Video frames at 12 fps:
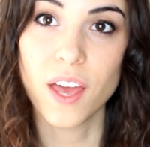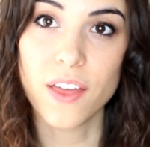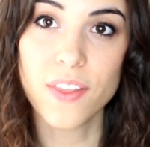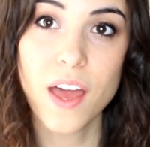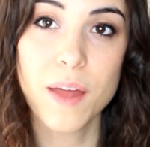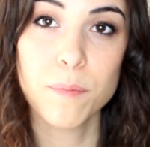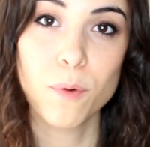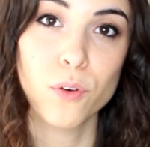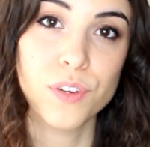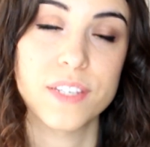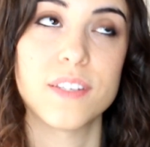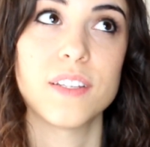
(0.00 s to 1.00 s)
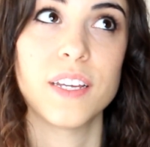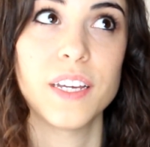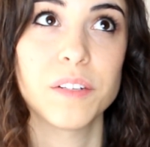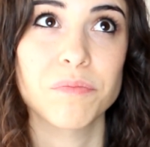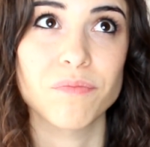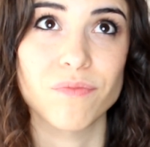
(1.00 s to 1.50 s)
And then more
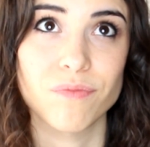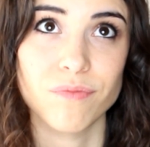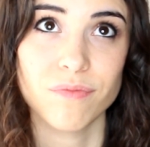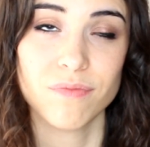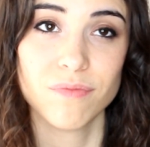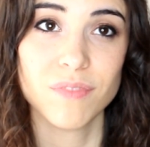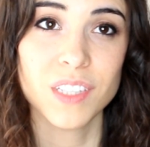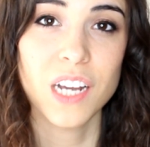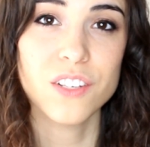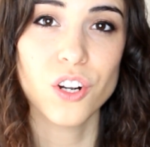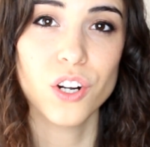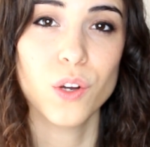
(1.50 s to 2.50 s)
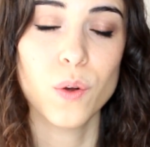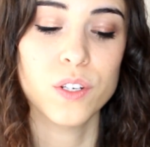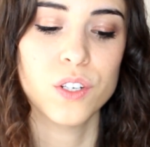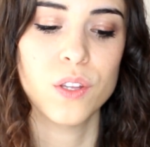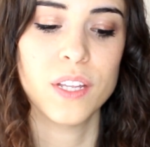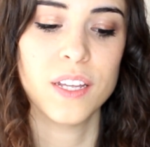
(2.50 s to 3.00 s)
recently, I started going
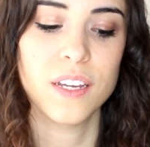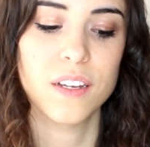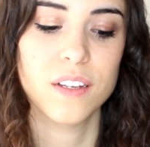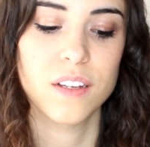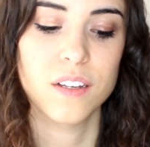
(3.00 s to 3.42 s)
to the